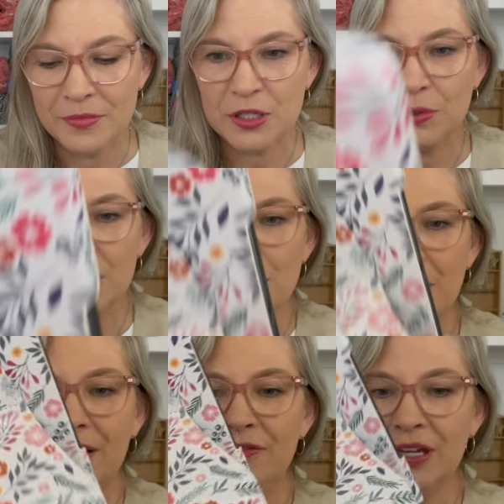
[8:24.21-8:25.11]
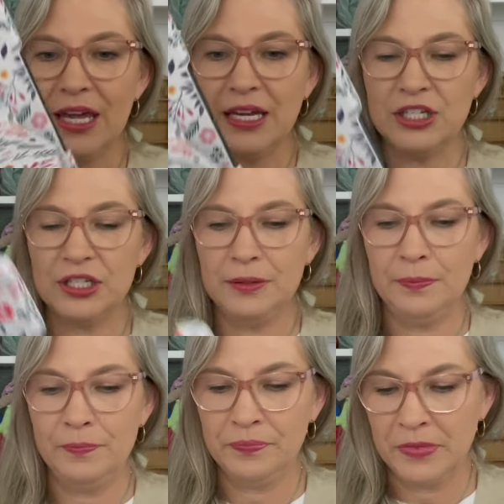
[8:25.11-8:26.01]
so with the
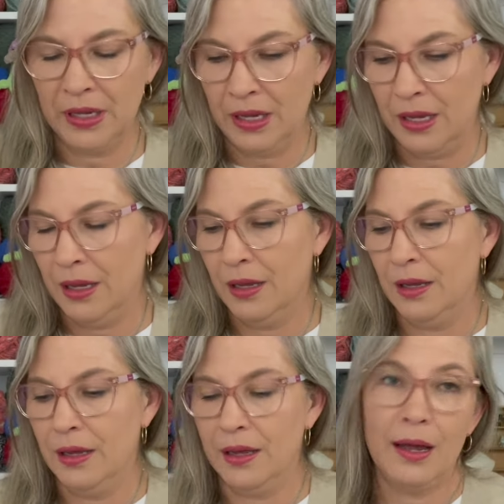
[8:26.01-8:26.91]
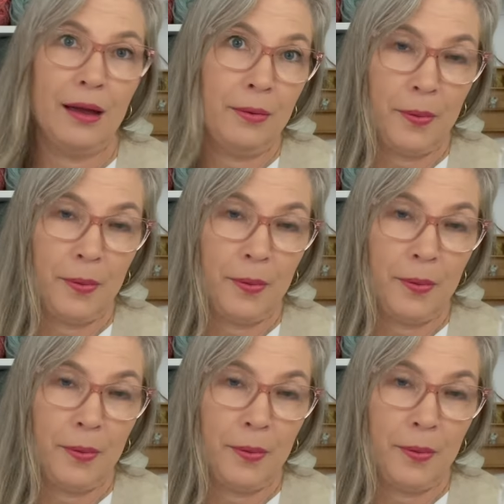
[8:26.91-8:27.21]
modification, I've